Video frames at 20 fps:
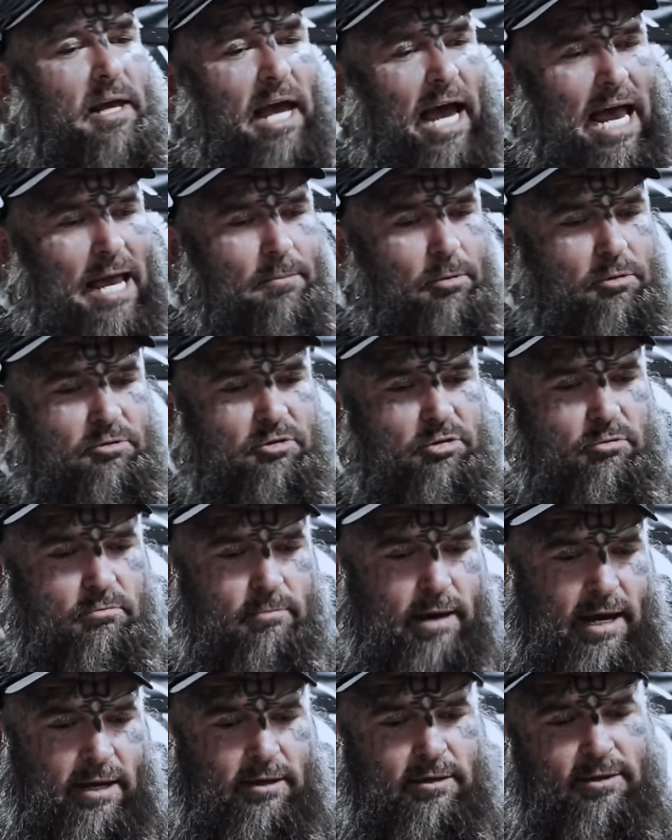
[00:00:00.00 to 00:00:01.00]
able to
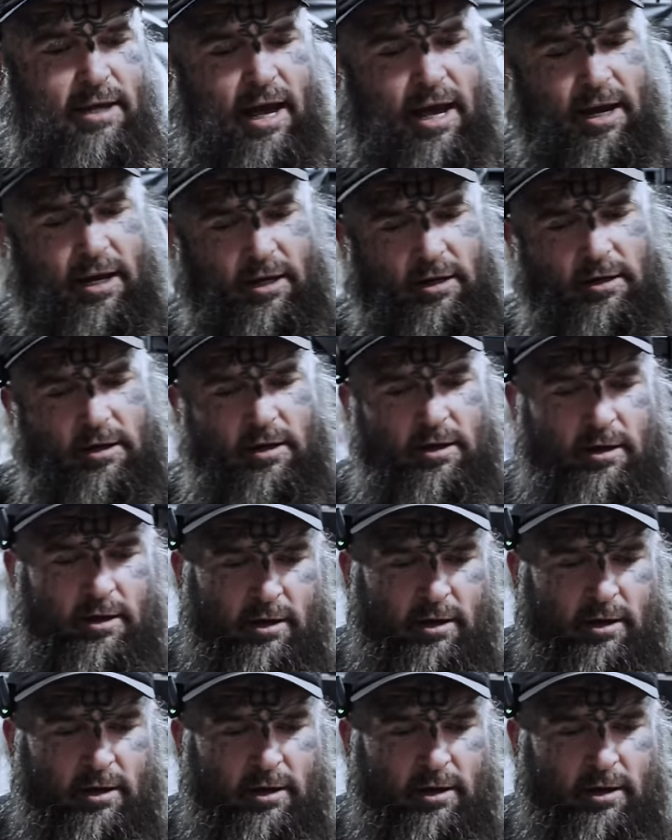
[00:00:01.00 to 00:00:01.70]
maintain